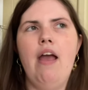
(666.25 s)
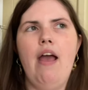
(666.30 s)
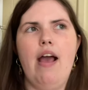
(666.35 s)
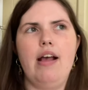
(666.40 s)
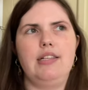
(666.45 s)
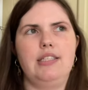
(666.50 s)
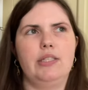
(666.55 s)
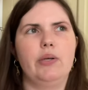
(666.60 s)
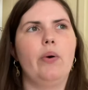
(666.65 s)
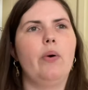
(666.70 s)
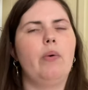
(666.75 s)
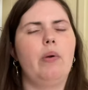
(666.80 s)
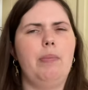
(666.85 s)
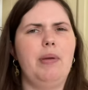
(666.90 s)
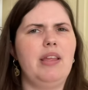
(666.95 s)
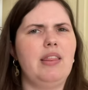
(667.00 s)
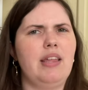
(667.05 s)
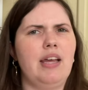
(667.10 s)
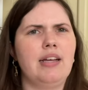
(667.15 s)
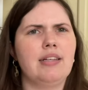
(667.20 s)
And so it would
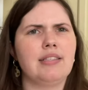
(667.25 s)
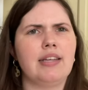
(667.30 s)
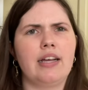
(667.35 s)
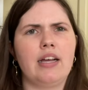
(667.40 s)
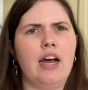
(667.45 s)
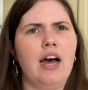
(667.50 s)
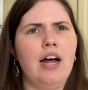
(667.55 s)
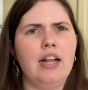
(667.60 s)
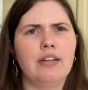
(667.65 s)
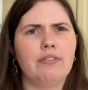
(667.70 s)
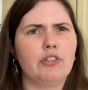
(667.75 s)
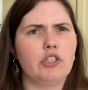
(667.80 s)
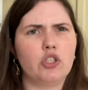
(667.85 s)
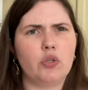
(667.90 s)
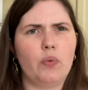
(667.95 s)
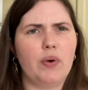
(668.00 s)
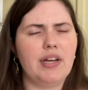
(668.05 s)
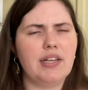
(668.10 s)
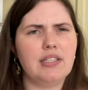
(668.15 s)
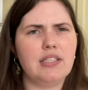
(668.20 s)
be things like Oliver
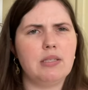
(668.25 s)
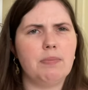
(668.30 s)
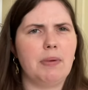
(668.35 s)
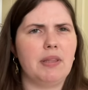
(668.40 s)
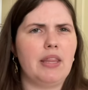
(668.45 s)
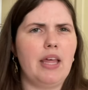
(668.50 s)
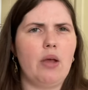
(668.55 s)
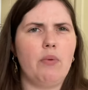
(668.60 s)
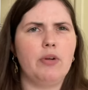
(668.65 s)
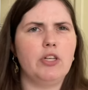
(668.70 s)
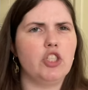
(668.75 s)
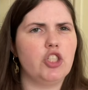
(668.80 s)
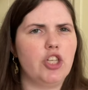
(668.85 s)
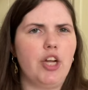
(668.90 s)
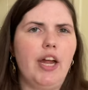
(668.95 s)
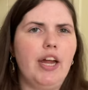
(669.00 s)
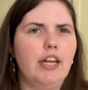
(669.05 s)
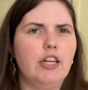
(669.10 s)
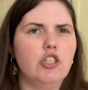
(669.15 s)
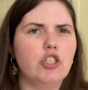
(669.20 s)
Twist, but they would
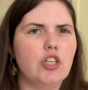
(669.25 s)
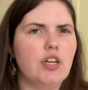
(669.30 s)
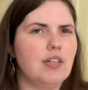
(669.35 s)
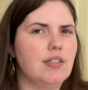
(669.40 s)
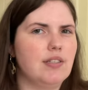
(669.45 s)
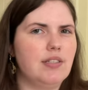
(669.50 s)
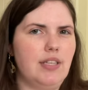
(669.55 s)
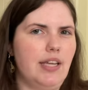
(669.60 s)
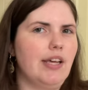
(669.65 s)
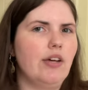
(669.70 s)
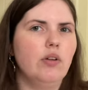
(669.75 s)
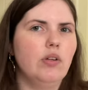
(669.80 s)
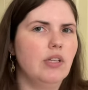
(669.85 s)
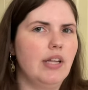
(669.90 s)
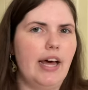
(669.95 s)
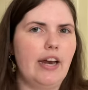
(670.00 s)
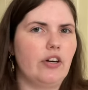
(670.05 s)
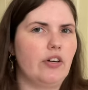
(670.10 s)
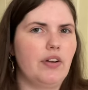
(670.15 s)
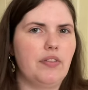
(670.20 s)
change a single
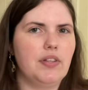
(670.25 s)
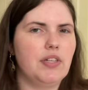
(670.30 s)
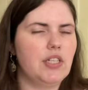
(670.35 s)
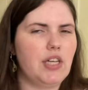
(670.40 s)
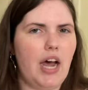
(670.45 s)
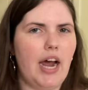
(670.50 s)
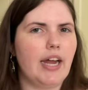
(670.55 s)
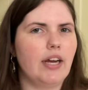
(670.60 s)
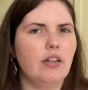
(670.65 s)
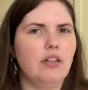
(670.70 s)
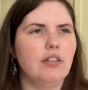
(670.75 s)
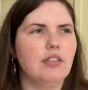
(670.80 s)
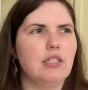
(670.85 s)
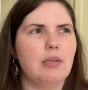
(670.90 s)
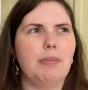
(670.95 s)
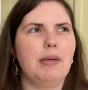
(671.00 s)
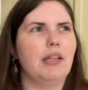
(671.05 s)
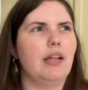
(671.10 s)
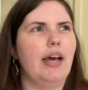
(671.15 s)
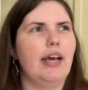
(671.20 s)
letter in the title to
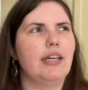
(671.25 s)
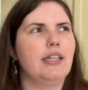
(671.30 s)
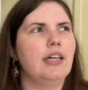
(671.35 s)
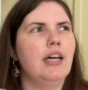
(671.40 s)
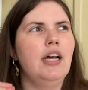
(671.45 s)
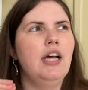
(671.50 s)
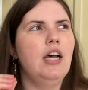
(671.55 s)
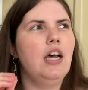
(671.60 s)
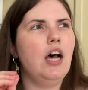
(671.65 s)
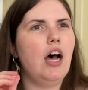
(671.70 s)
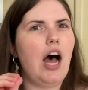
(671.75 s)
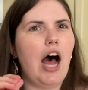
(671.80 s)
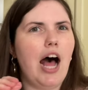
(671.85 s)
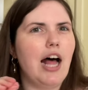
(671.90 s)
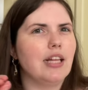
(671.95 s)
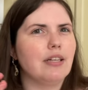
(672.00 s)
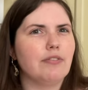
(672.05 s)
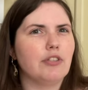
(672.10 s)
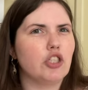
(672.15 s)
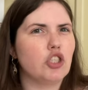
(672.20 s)
be like
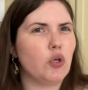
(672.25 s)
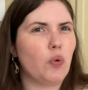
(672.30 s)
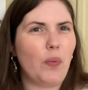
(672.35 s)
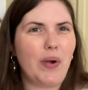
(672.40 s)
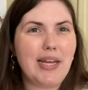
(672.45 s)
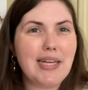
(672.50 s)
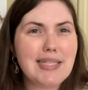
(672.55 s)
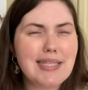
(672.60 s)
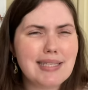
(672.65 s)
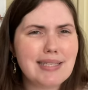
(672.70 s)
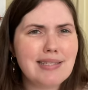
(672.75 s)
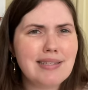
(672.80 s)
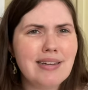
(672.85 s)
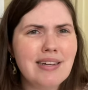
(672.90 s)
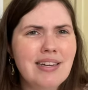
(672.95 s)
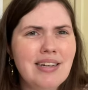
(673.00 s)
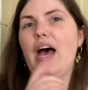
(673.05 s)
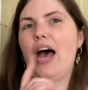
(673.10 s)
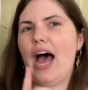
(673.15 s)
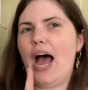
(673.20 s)
Oliver Twist.
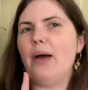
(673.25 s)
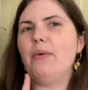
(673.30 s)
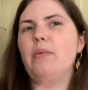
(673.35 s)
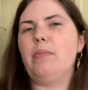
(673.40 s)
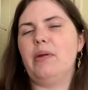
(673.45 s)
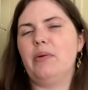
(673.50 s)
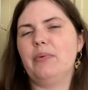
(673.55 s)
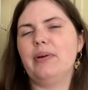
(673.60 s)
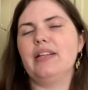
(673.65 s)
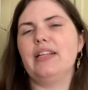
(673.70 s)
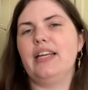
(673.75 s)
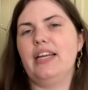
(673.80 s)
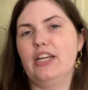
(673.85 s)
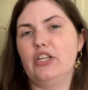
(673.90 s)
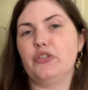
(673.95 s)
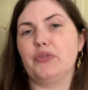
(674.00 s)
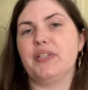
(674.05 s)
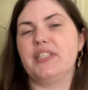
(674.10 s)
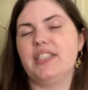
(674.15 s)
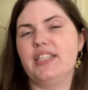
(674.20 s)
I would be really
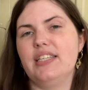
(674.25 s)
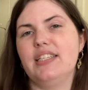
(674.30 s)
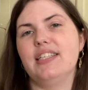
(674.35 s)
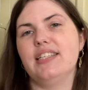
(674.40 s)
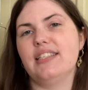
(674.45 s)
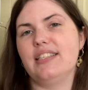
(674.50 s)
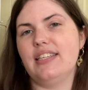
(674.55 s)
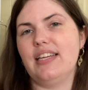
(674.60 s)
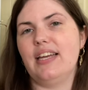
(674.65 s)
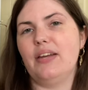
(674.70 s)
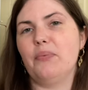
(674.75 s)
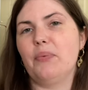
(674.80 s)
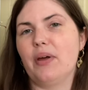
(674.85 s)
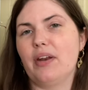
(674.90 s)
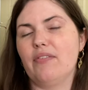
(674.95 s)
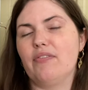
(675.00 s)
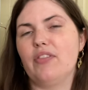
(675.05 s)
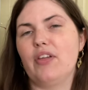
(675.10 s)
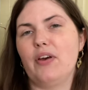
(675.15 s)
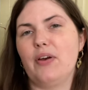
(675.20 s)
interested to see one
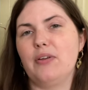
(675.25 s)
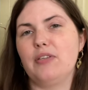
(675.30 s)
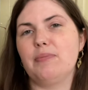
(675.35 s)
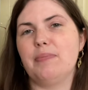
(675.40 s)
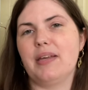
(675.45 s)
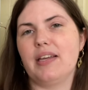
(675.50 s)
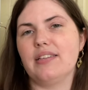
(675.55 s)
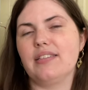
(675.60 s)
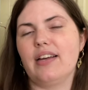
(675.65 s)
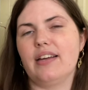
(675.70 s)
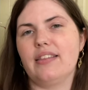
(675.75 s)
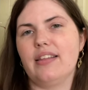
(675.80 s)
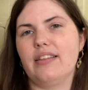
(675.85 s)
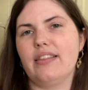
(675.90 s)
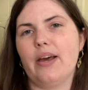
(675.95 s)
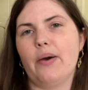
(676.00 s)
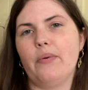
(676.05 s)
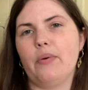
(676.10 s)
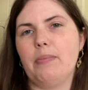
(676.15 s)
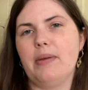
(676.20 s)
of those because I think
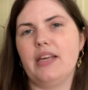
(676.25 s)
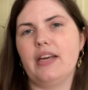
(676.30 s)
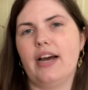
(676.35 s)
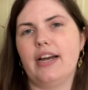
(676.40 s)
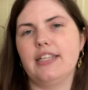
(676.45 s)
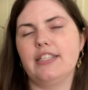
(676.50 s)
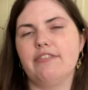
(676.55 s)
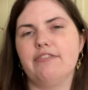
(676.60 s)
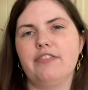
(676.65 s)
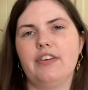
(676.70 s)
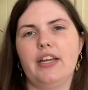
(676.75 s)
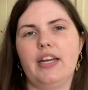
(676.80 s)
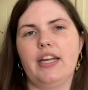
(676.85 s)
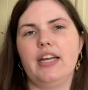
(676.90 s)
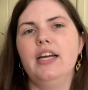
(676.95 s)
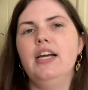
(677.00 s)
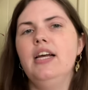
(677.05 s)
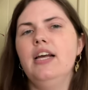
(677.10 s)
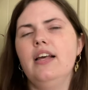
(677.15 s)
that would be kind of funny.